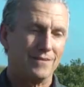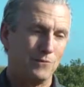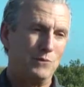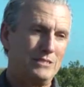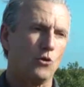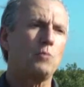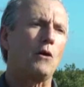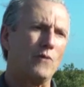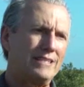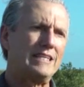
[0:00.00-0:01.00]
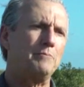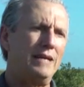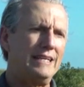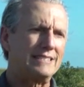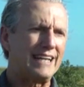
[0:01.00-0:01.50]
We talk about rest in
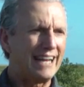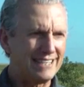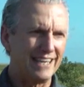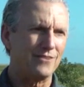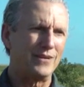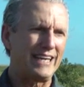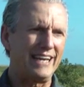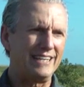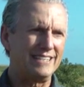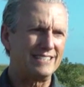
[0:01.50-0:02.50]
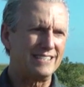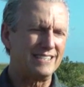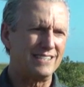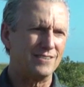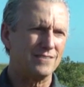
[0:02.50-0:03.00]
peace, and yet we can't.
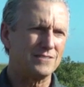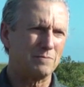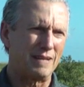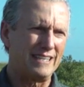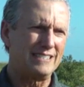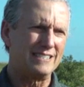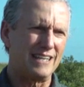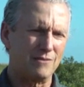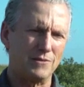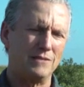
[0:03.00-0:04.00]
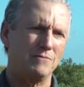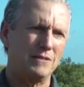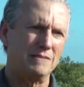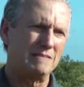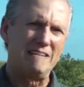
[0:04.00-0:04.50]
You know, the places that we,
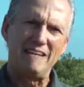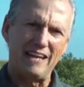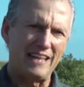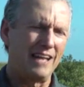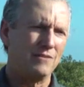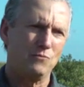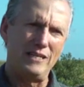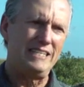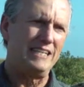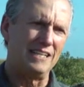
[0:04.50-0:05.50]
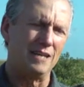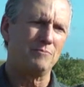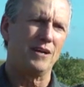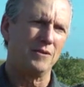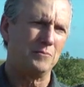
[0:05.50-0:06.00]
we, and we did
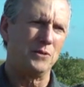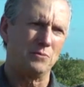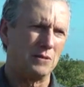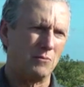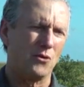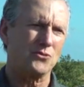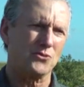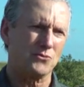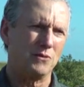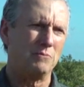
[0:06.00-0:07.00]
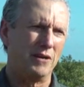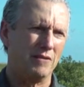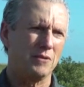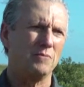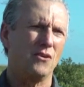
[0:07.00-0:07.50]
not bury people in marshes. We
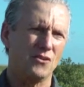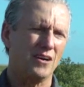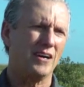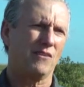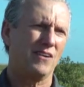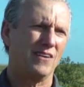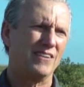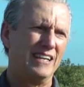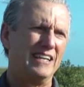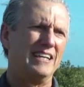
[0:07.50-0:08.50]
buried them on high ground.